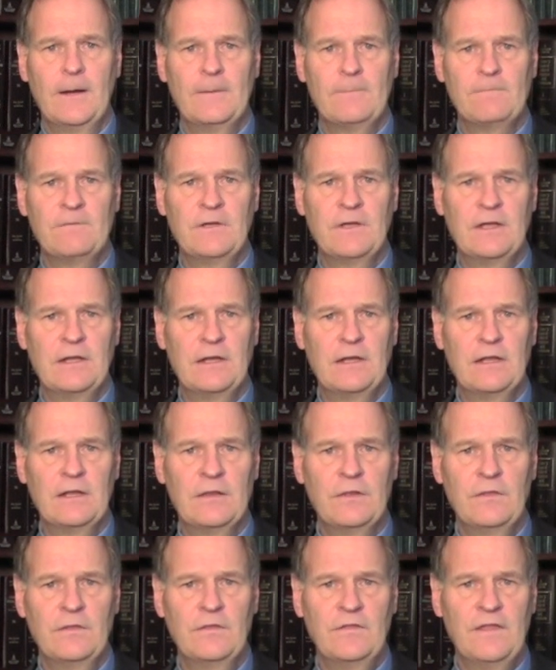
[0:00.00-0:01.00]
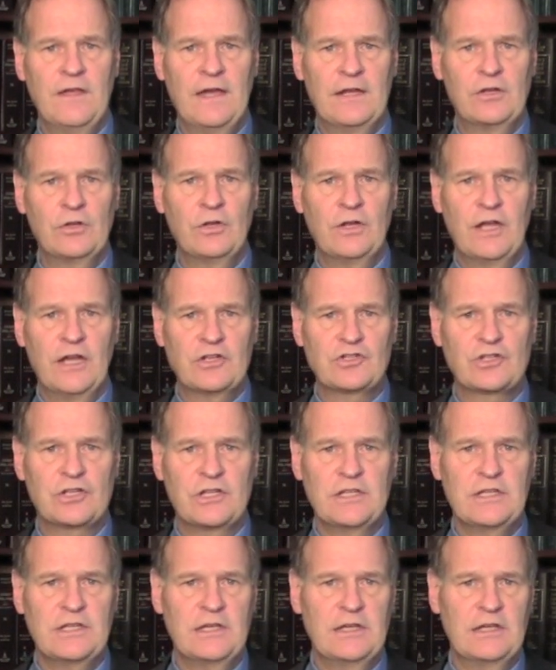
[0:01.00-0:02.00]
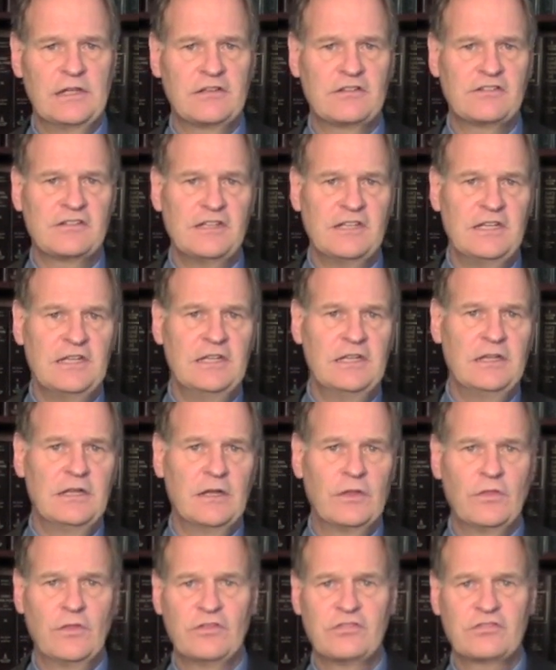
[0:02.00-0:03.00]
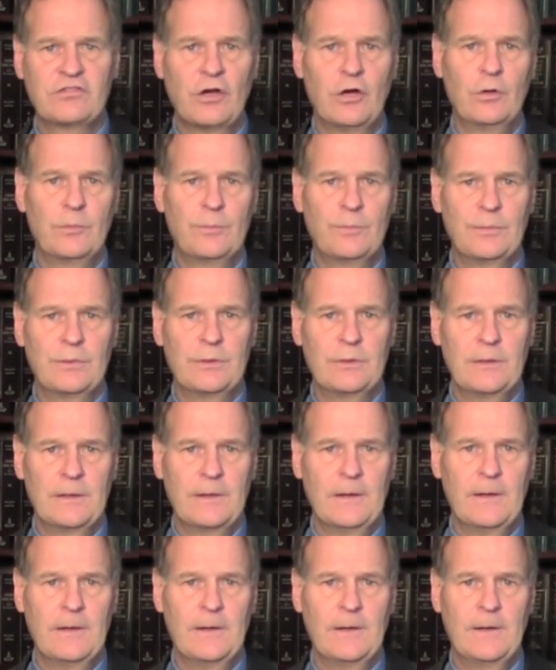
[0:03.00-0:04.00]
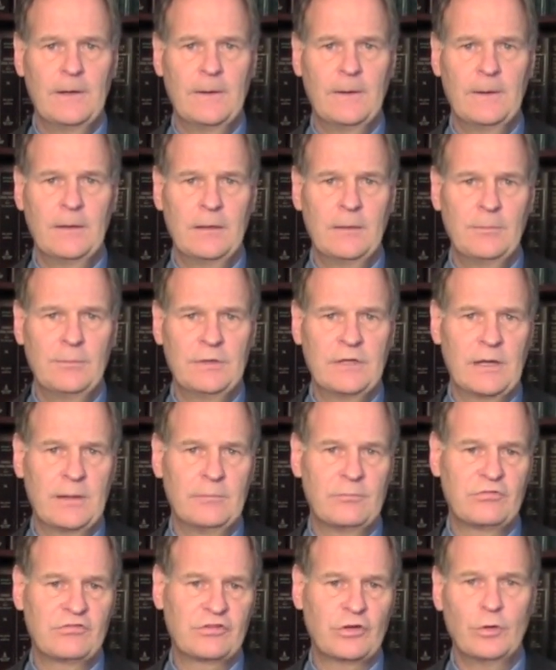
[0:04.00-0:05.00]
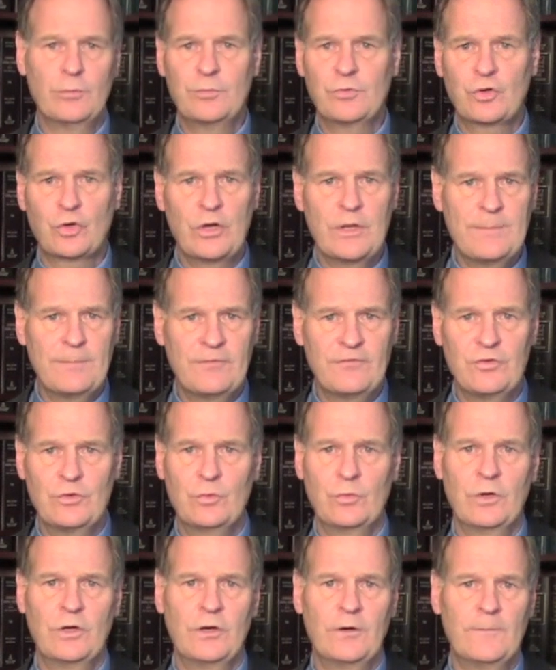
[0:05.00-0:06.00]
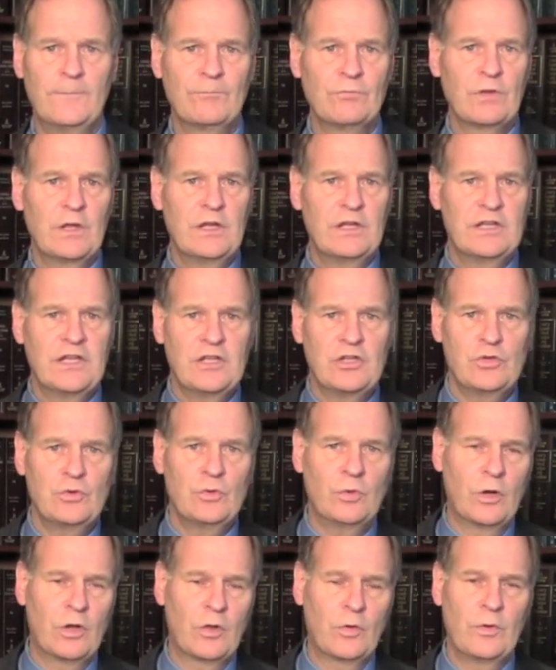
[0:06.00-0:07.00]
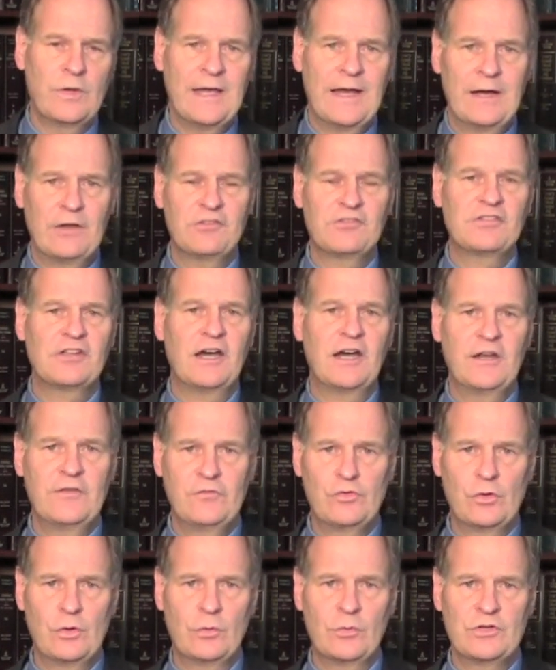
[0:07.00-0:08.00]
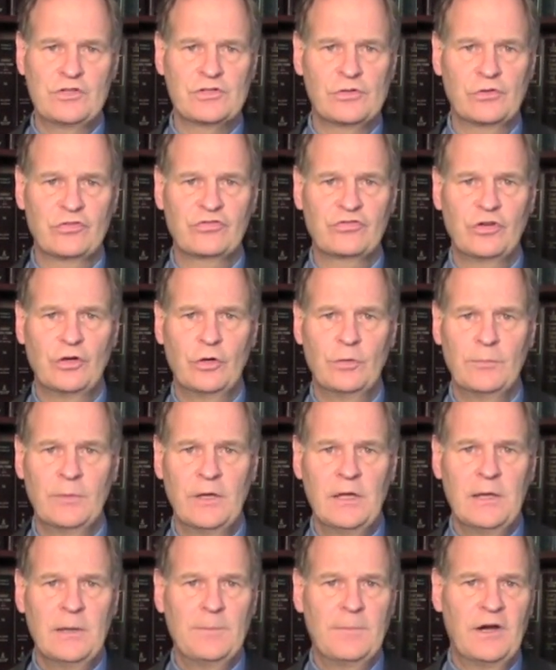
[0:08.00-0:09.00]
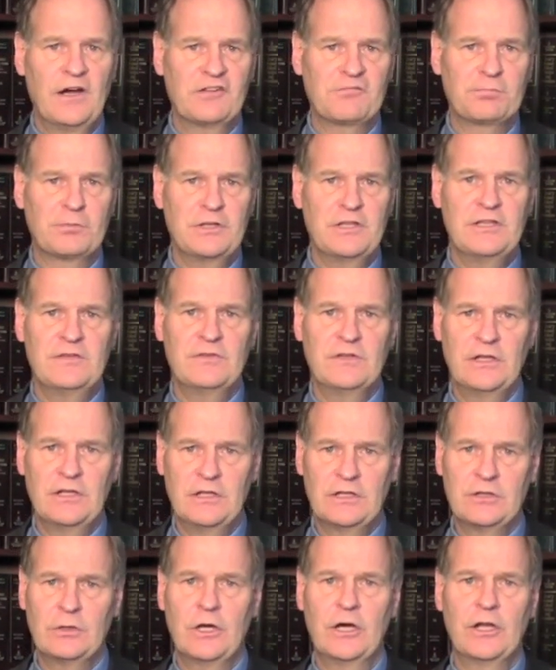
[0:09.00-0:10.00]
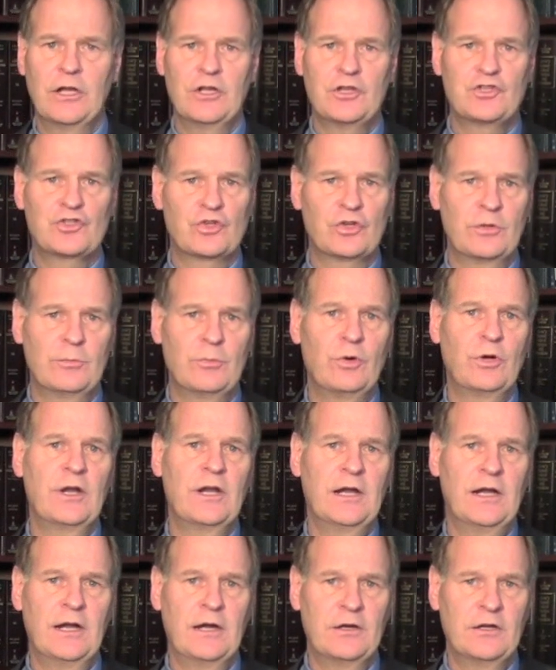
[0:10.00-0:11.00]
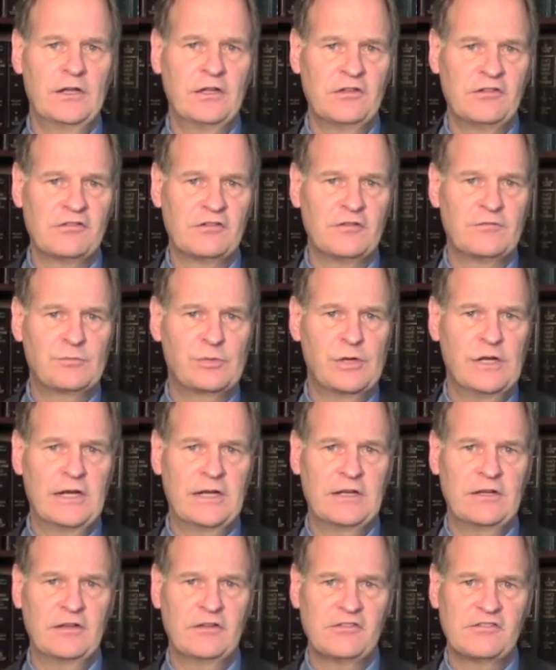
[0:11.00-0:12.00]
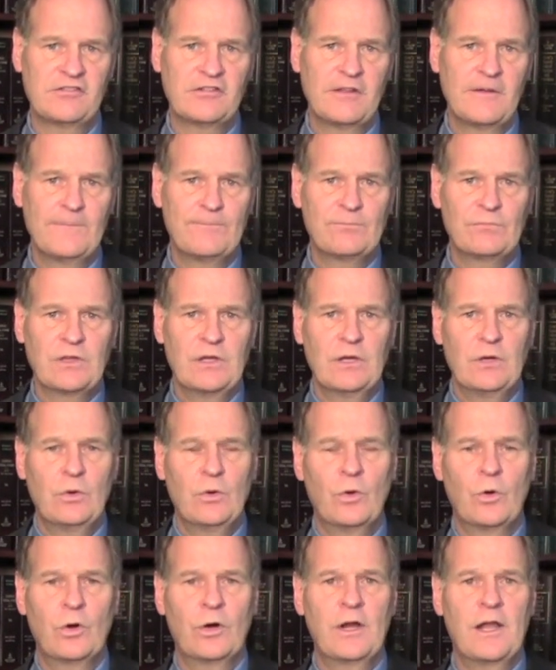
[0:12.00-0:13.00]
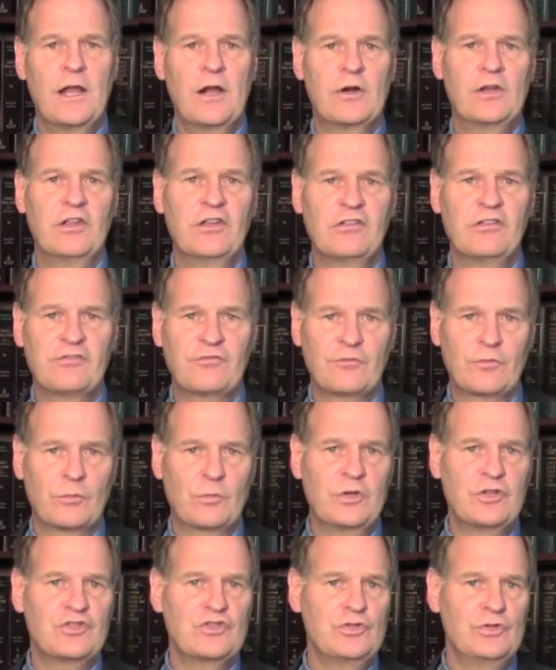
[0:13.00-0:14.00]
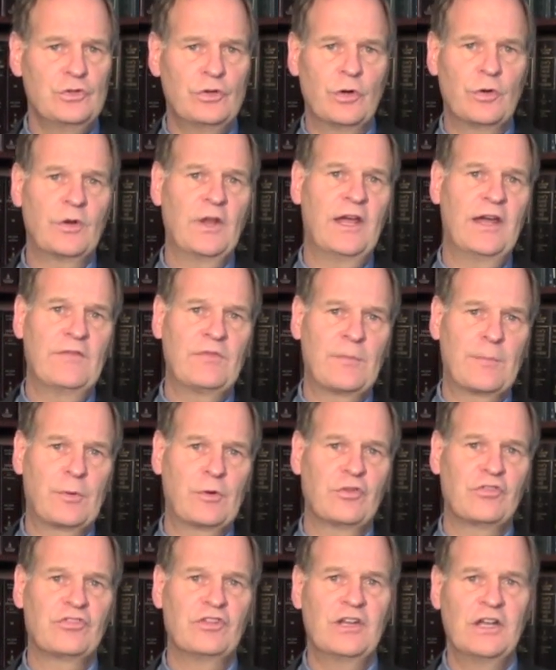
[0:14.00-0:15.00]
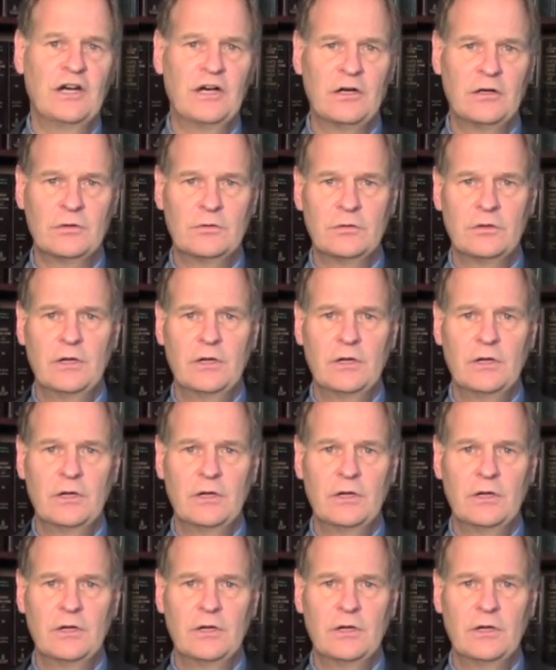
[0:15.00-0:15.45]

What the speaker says: then that could actually exceed the scope. It becomes scope creep, if you will, take you all the way outside of your original scope, possibly even into uninsurable areas of practice or areas for which you don't have the personnel